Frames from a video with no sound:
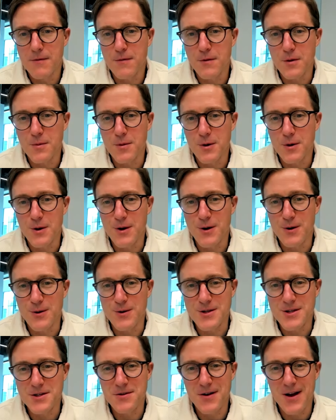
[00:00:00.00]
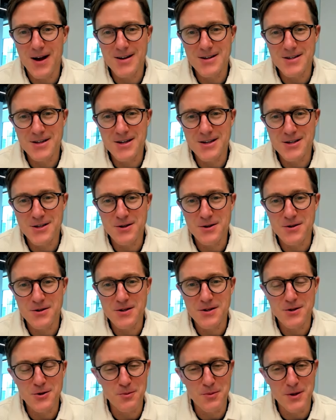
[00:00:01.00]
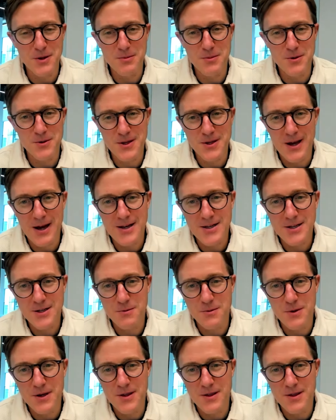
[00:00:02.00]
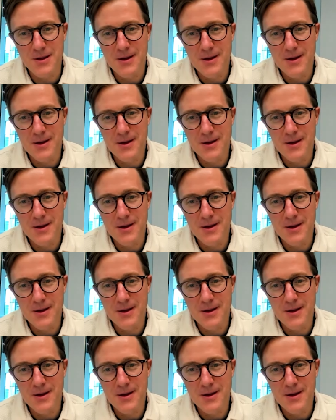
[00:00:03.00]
former or current strategy consultants or people tasked with